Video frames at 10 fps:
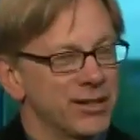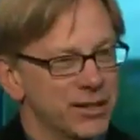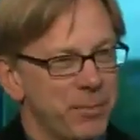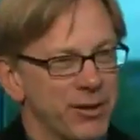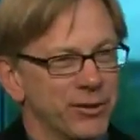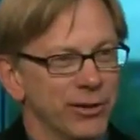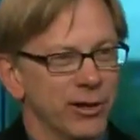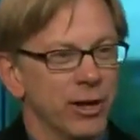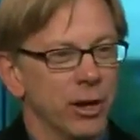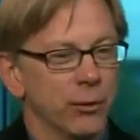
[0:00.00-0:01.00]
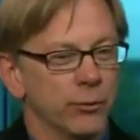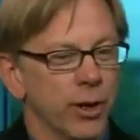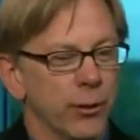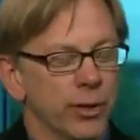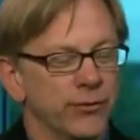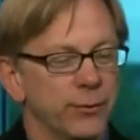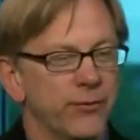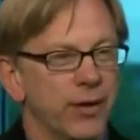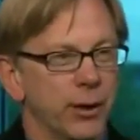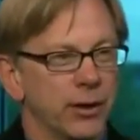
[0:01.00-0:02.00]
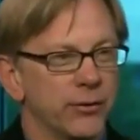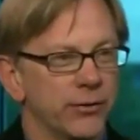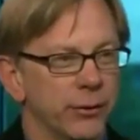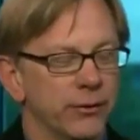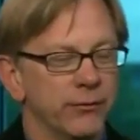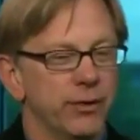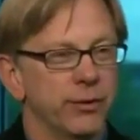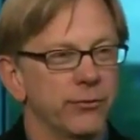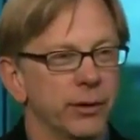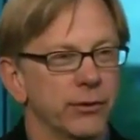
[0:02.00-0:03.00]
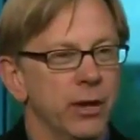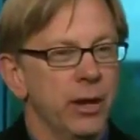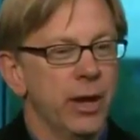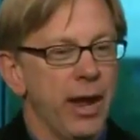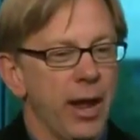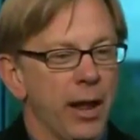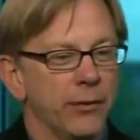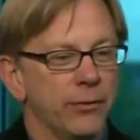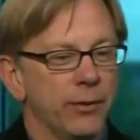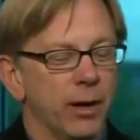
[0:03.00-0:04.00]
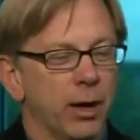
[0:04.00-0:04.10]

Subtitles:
Not especially, no. No, he's from a very conservative district, and